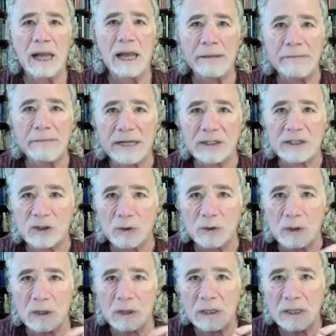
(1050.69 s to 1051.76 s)
and make
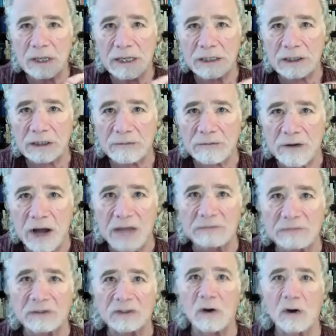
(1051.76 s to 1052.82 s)
sure it's a
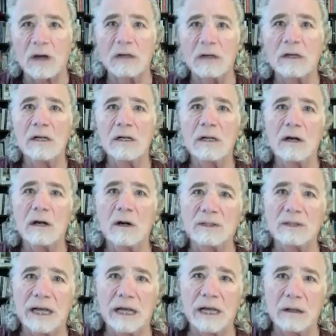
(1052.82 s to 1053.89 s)
5-star
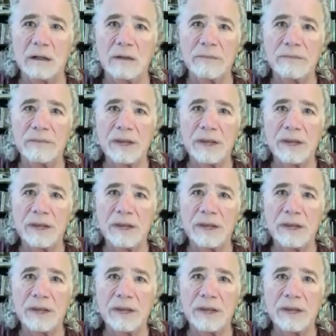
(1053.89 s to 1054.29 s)
hotel.